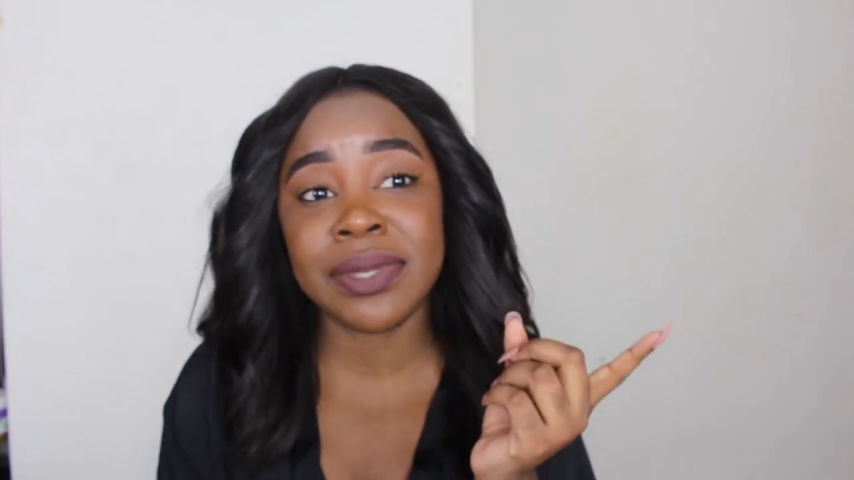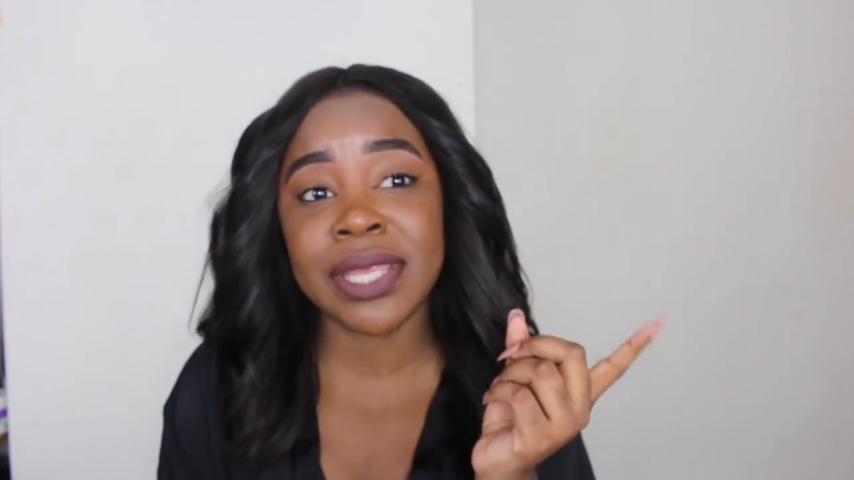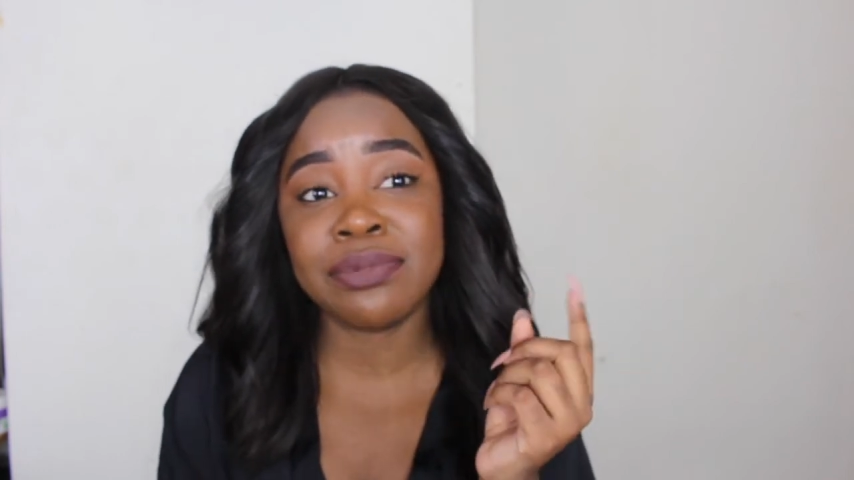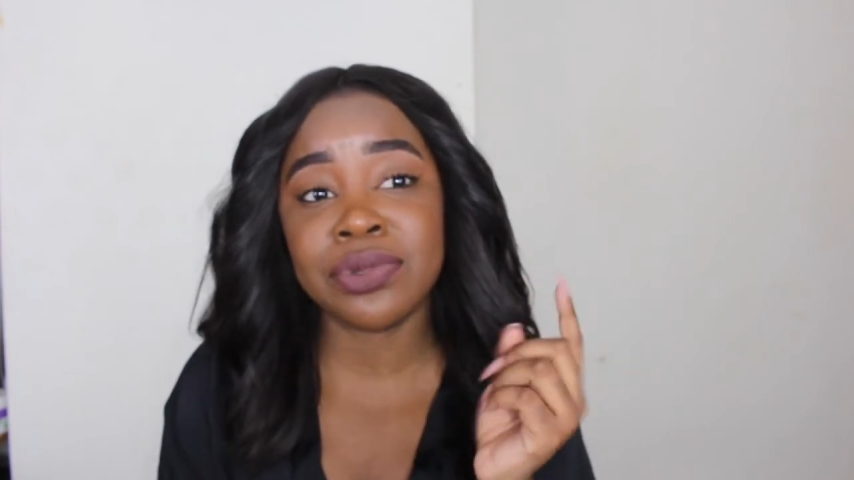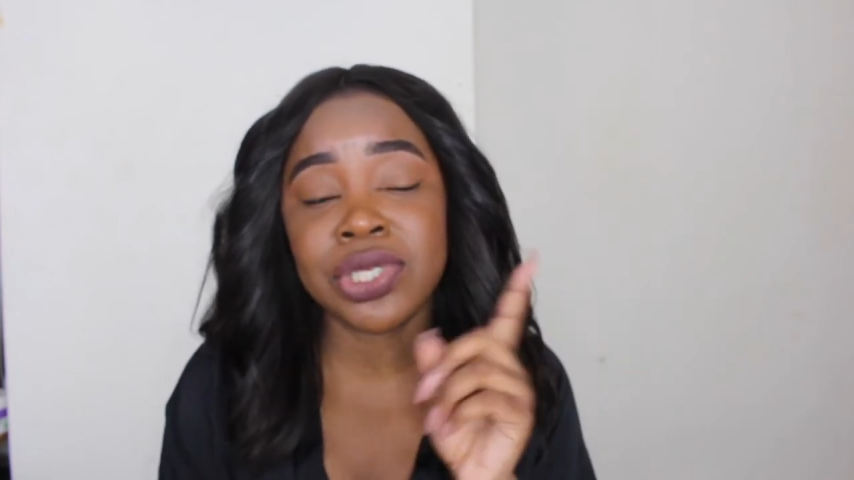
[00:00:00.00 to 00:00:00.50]
been
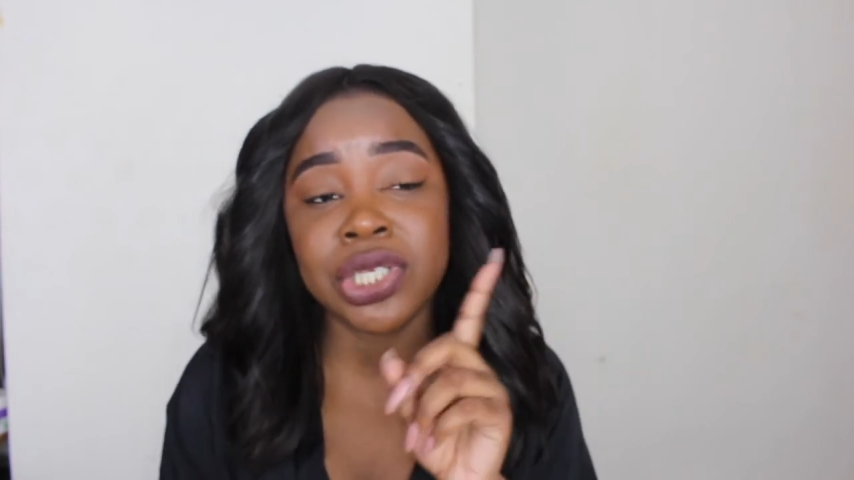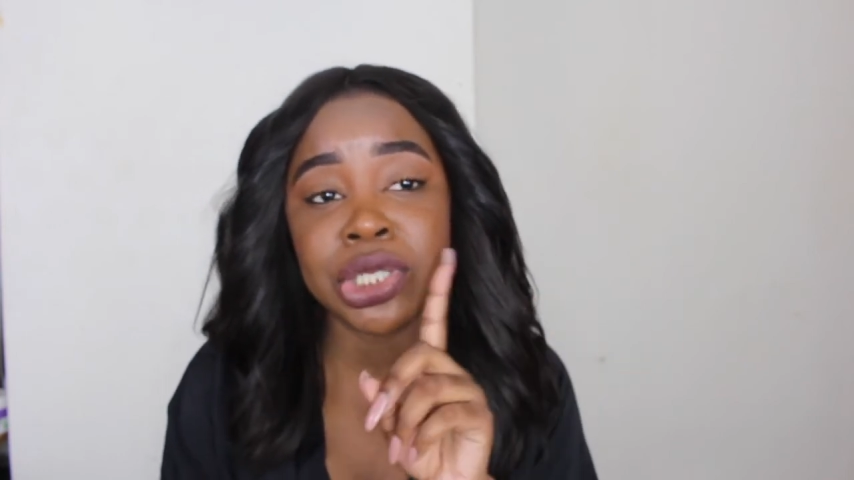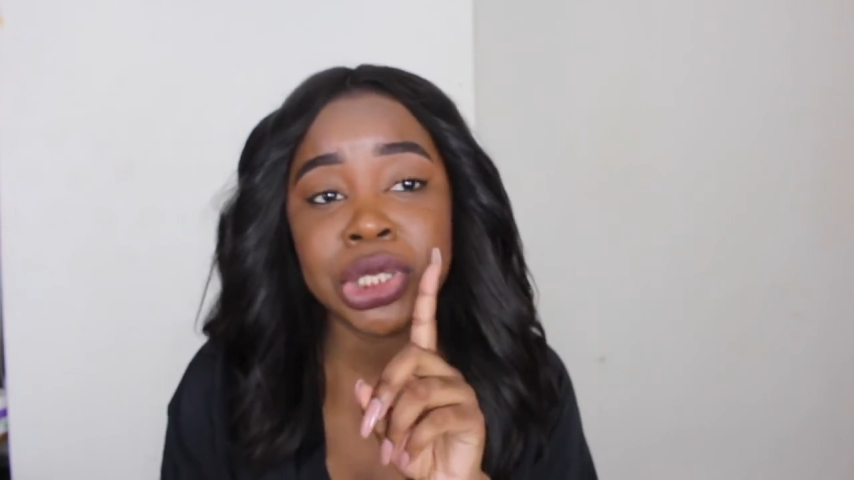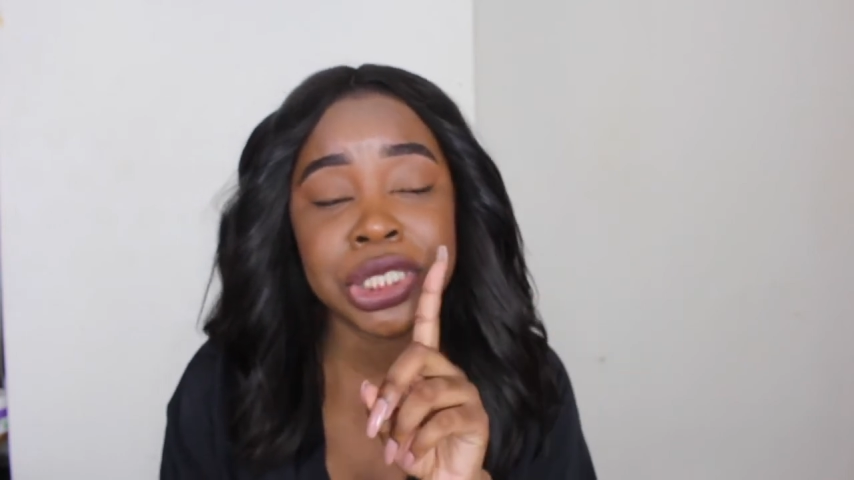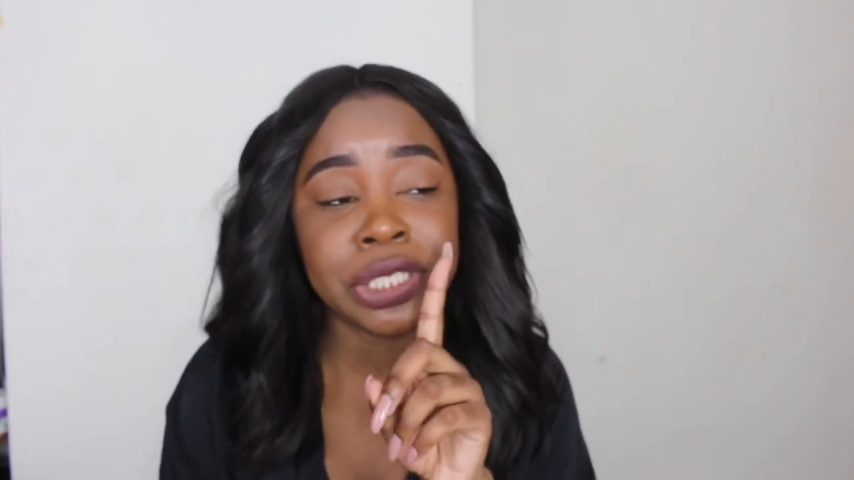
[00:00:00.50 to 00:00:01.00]
able to
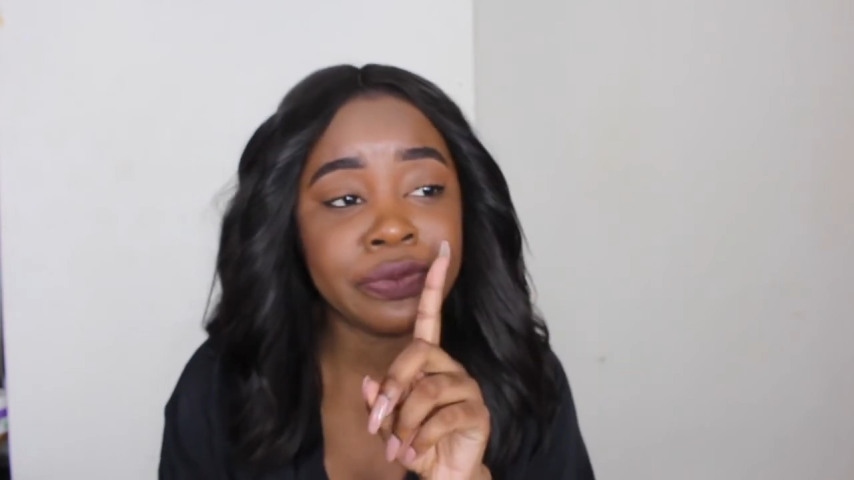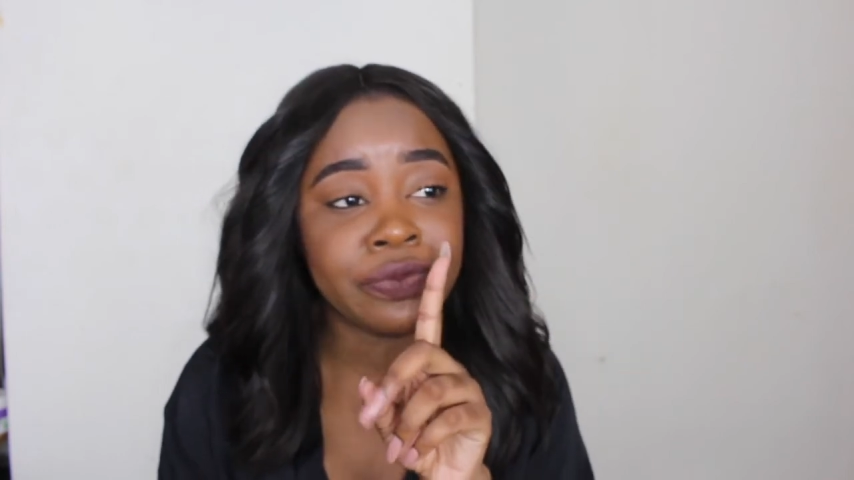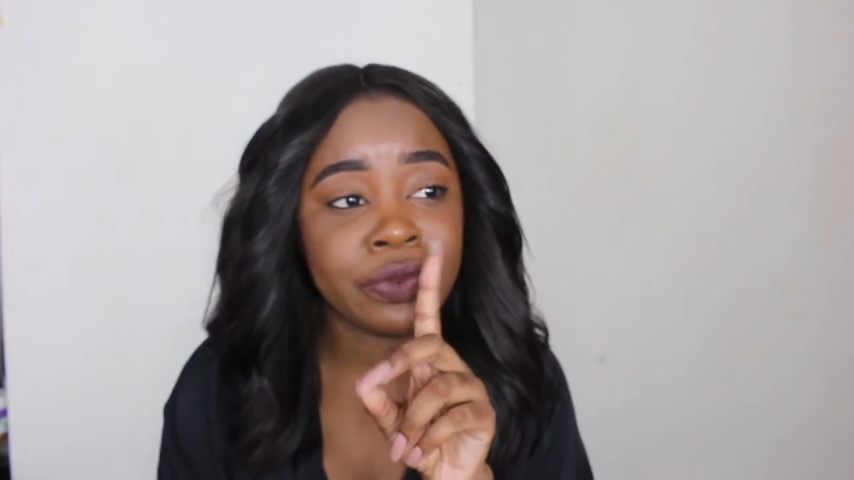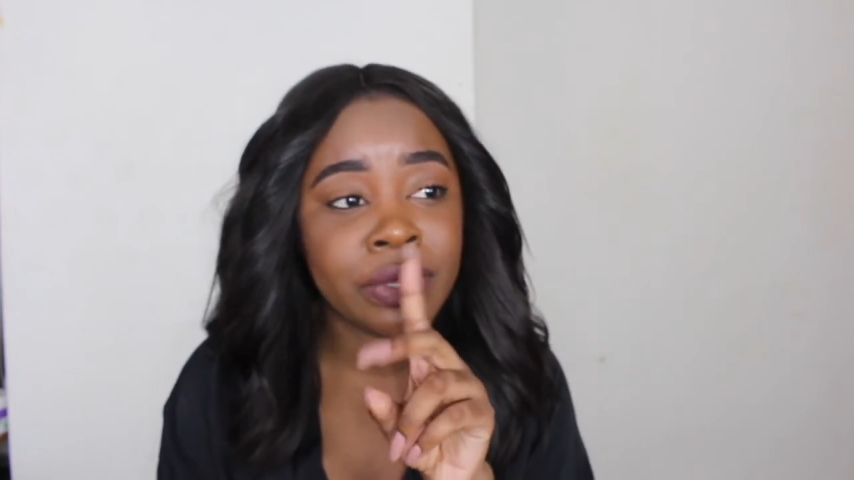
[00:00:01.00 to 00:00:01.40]
achieve,